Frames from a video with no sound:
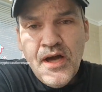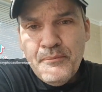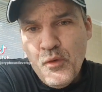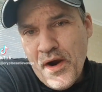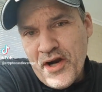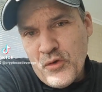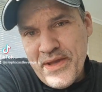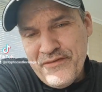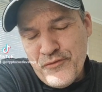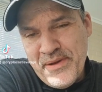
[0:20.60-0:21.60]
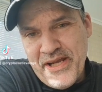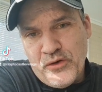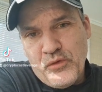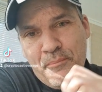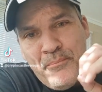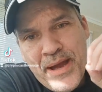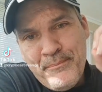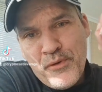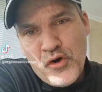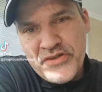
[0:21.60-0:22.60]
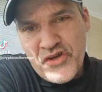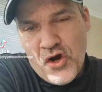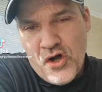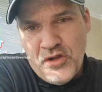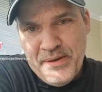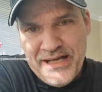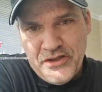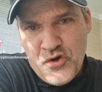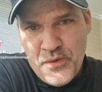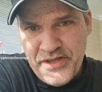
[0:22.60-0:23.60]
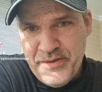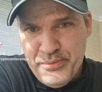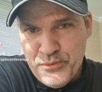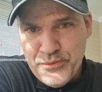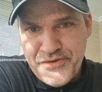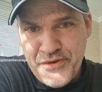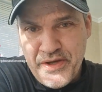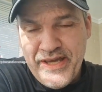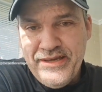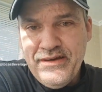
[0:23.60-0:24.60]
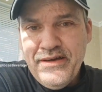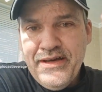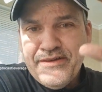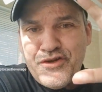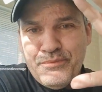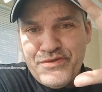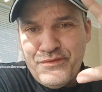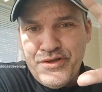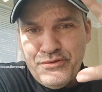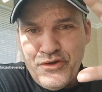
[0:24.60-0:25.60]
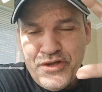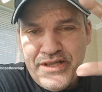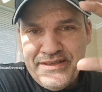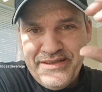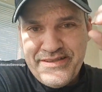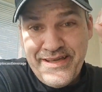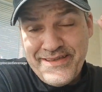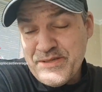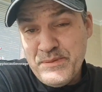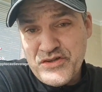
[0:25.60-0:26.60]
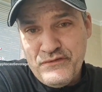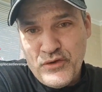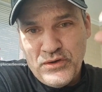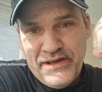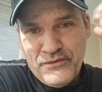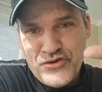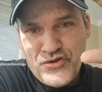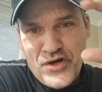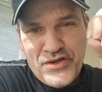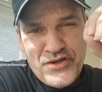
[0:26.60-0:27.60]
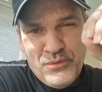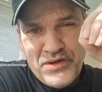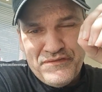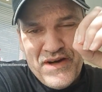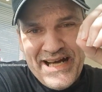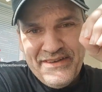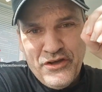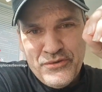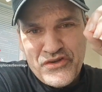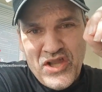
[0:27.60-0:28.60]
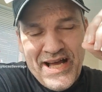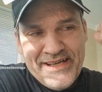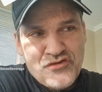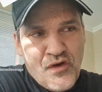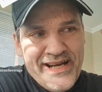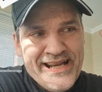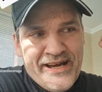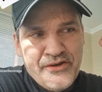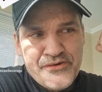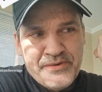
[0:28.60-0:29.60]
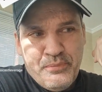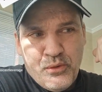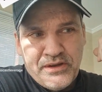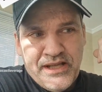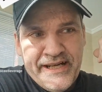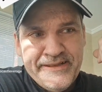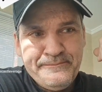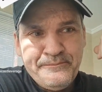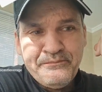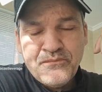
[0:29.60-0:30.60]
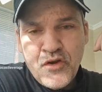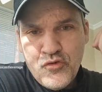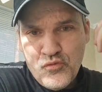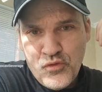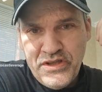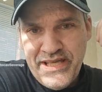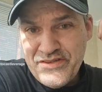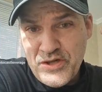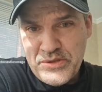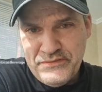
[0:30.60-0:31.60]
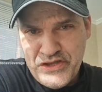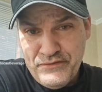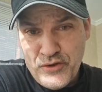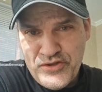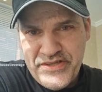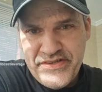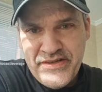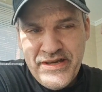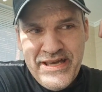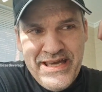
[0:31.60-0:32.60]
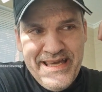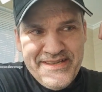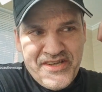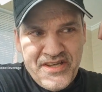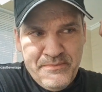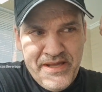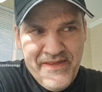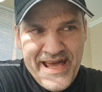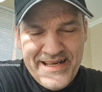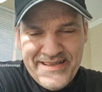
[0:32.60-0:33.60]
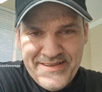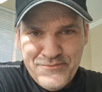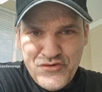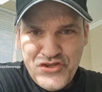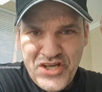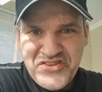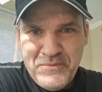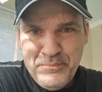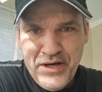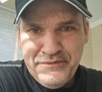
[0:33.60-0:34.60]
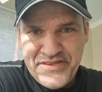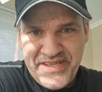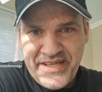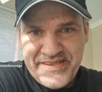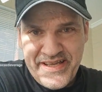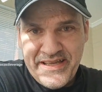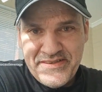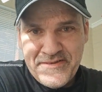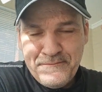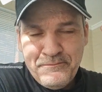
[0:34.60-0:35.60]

But where are we from here? Remember, it's all about liquidity pools, okay? In terms of when you're looking at these things, especially if you're a leverage trader. You want to find those lines. Right now, your support line, really in terms of a divergence, is going to be that just above 6 cents.